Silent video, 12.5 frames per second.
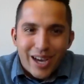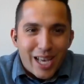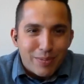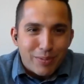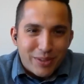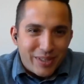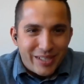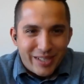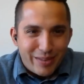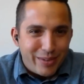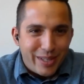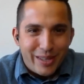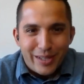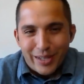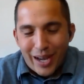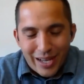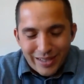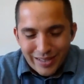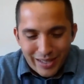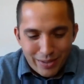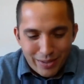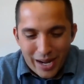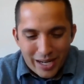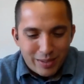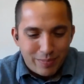hospital systems and the costs that you
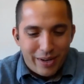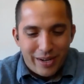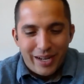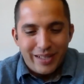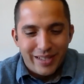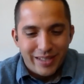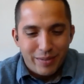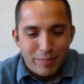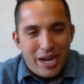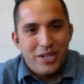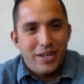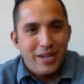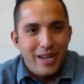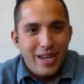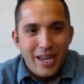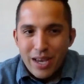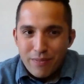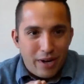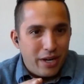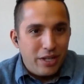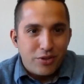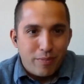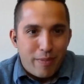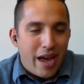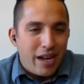might experience as a patient varies
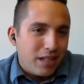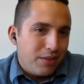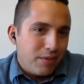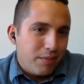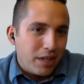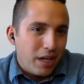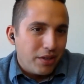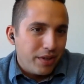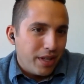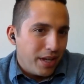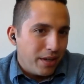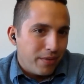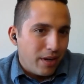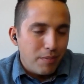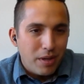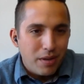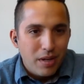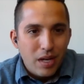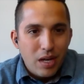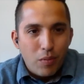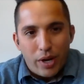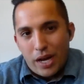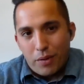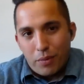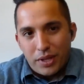dramatically from the country that you're from and
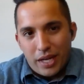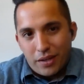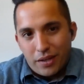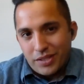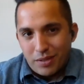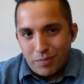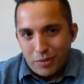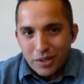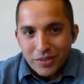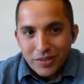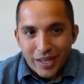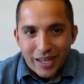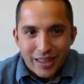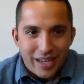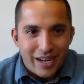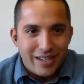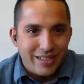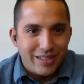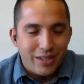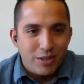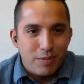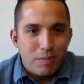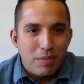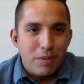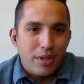what the health system looks like there. And so there's
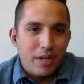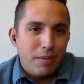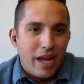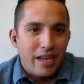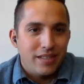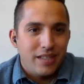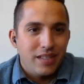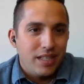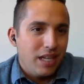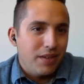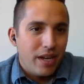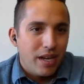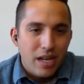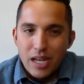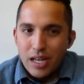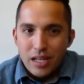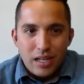been people that have been hesitant to even